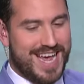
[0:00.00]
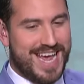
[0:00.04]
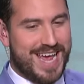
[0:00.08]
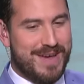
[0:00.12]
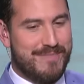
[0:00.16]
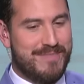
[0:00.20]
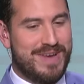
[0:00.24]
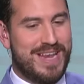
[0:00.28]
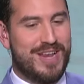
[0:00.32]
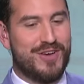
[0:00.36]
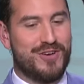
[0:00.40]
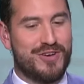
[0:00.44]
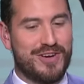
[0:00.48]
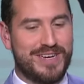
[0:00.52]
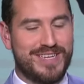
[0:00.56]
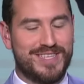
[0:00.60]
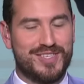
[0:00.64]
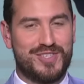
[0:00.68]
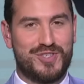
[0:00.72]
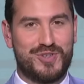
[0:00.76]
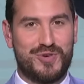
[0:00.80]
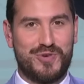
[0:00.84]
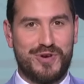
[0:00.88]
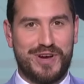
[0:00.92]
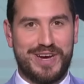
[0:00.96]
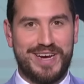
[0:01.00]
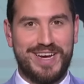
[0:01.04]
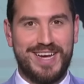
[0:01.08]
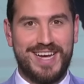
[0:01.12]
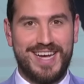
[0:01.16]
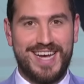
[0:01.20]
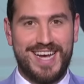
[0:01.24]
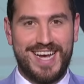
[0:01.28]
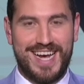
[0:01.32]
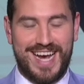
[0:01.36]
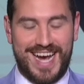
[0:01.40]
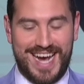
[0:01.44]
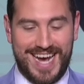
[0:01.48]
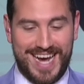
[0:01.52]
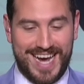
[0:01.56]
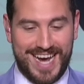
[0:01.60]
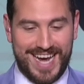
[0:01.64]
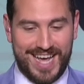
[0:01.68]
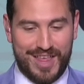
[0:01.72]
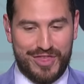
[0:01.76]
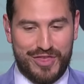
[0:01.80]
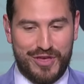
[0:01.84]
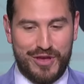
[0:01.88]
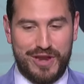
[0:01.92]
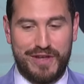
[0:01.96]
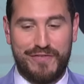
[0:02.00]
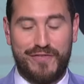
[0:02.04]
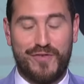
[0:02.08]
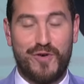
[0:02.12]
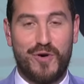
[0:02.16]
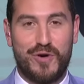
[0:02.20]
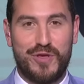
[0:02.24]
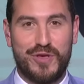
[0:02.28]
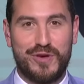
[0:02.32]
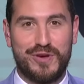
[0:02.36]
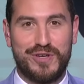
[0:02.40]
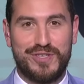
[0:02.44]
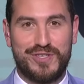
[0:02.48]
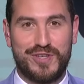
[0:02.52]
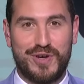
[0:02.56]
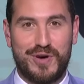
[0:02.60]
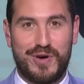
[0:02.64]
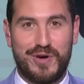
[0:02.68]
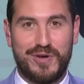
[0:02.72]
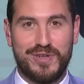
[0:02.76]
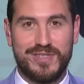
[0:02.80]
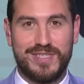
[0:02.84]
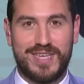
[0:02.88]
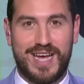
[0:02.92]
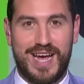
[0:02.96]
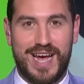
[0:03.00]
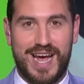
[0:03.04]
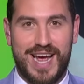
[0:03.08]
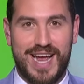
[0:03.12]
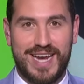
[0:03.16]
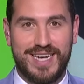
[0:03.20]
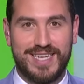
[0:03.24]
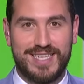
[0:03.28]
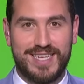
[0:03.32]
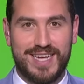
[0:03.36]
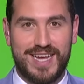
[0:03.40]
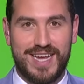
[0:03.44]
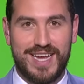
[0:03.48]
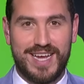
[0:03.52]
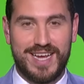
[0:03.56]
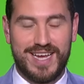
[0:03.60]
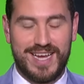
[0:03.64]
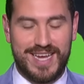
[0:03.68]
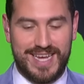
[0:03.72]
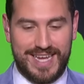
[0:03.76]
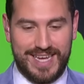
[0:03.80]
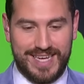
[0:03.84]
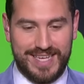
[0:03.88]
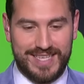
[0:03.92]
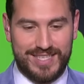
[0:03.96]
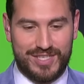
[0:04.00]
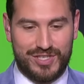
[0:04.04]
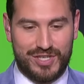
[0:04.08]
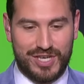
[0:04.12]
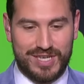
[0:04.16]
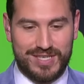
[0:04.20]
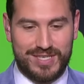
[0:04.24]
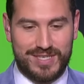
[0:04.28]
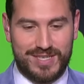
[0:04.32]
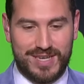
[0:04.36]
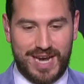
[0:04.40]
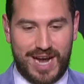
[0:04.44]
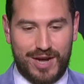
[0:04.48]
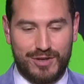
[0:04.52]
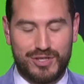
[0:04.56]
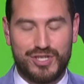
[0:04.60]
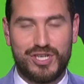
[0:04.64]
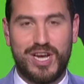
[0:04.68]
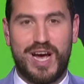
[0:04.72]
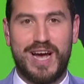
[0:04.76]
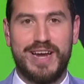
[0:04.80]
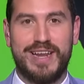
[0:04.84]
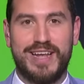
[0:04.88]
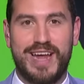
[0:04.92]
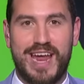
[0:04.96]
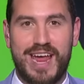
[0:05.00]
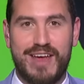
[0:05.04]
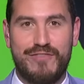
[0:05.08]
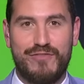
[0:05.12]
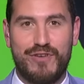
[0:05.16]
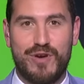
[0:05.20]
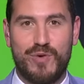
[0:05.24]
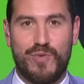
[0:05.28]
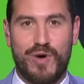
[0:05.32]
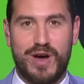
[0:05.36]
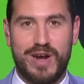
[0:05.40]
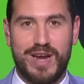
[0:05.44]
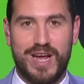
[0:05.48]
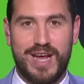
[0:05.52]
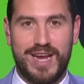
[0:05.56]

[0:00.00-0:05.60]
Emilio Nsue, uh, thirty-four years old, and he's just outshining everyone.